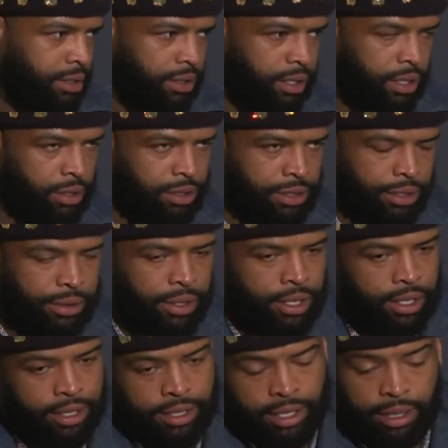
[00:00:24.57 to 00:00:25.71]
You know, so
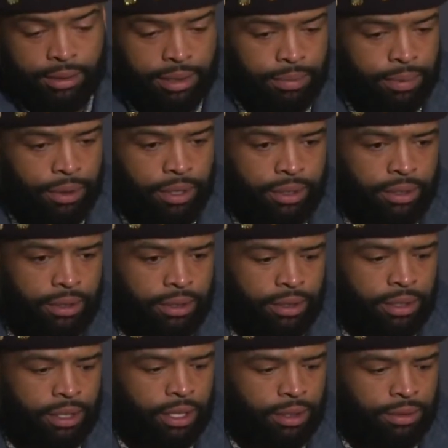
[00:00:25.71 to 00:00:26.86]
today was important.
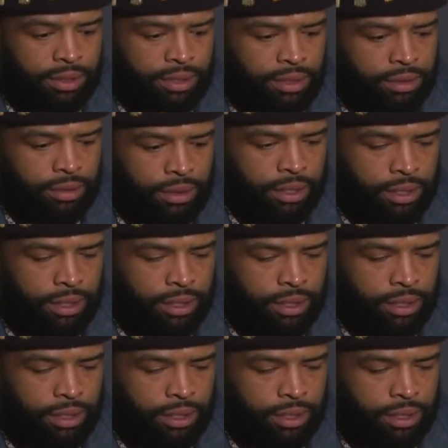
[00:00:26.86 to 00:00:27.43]
You know, it was